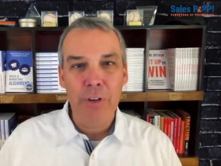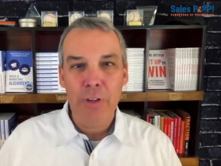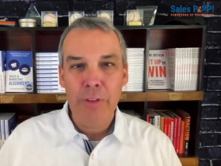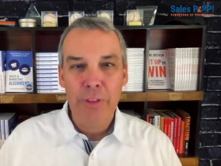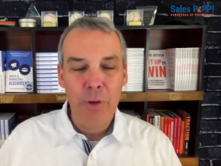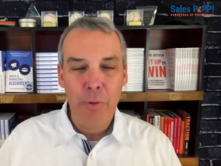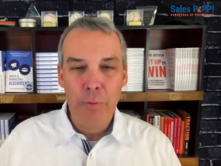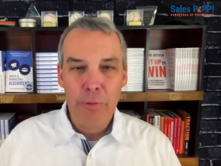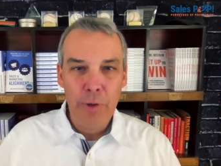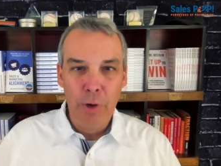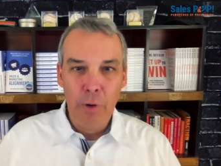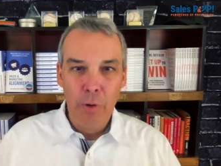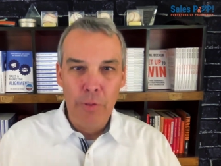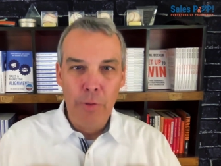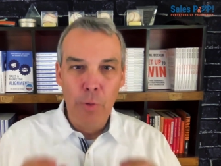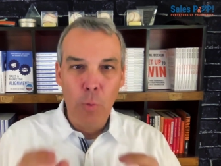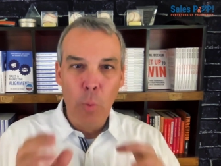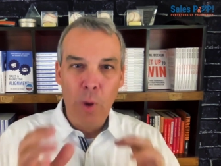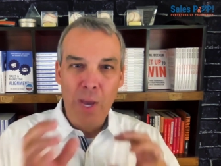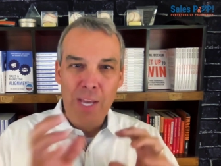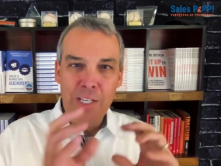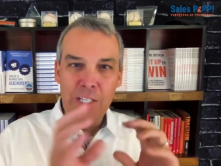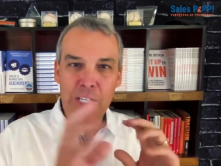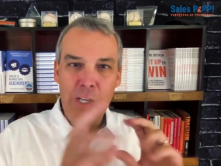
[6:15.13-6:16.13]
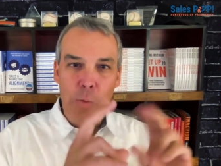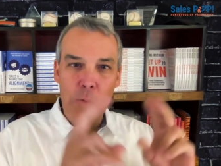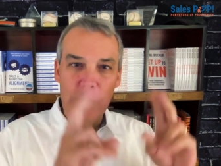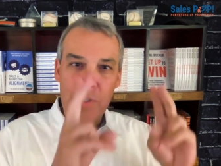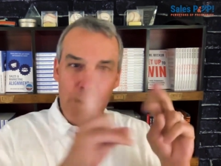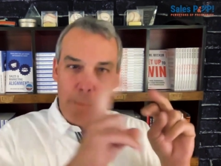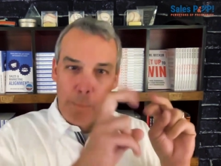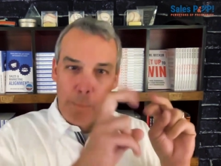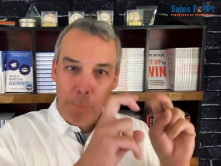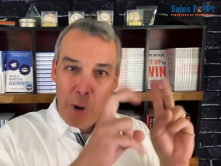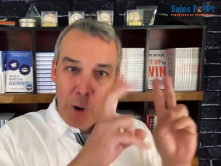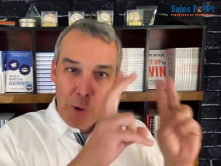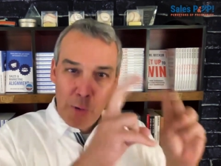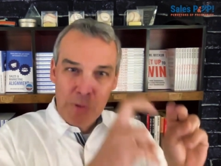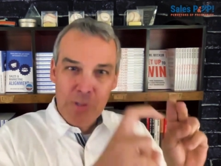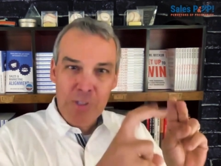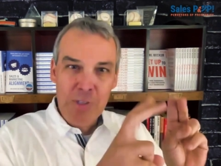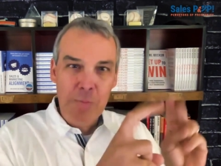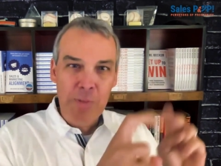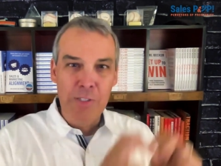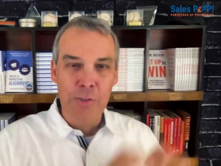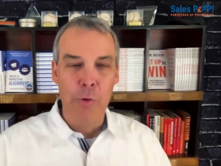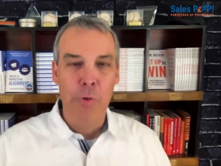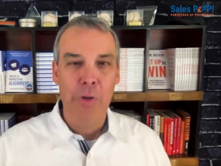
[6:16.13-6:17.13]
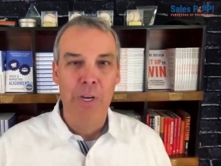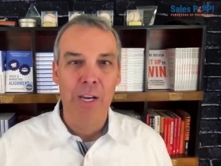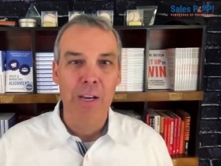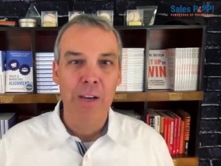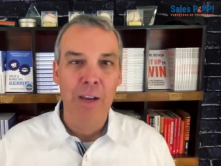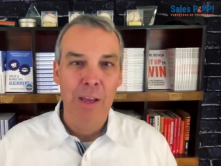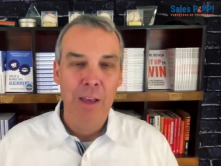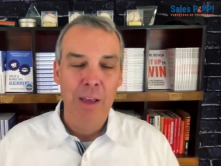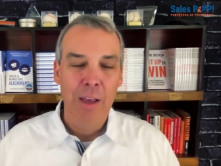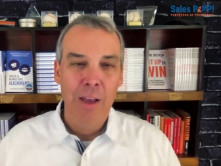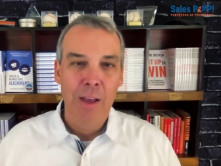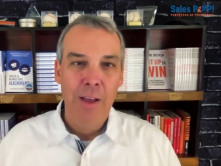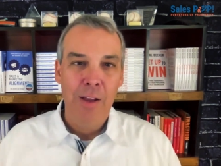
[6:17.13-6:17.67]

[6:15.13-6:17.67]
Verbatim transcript: The, the, the way she was supposed to be doing it